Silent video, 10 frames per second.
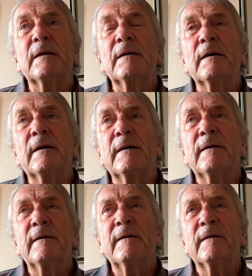
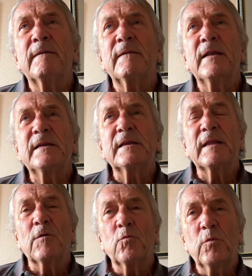uh, later
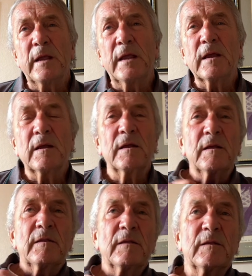that week,
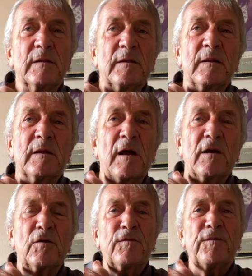I
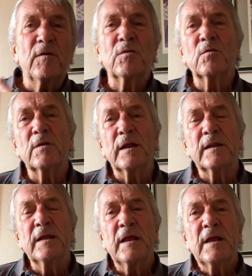got a phone call and
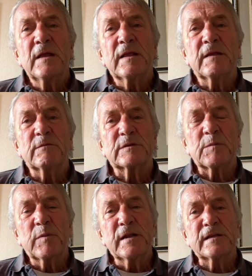the it was the
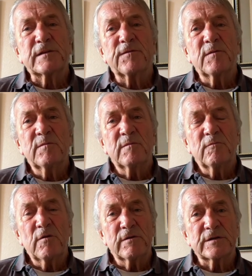police from
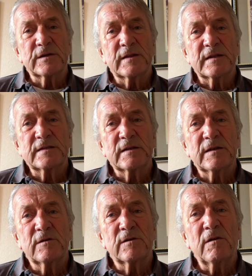Warwickshire. They said, you know,
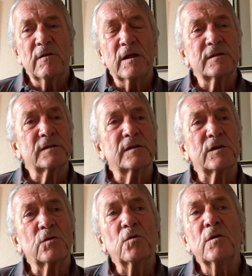don't answer the
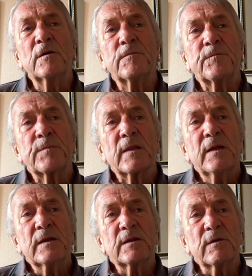door
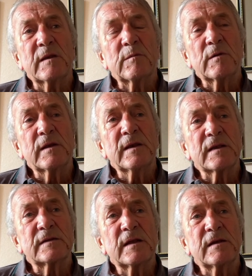to anybody
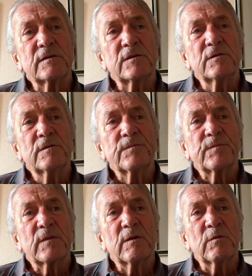next day or two
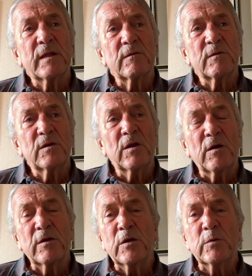without
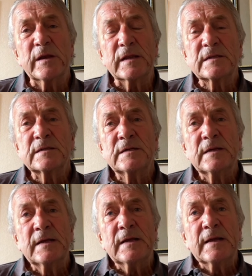knowing who it is.
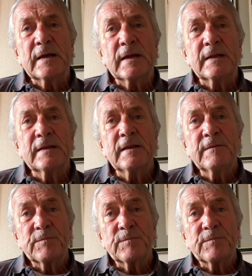And then,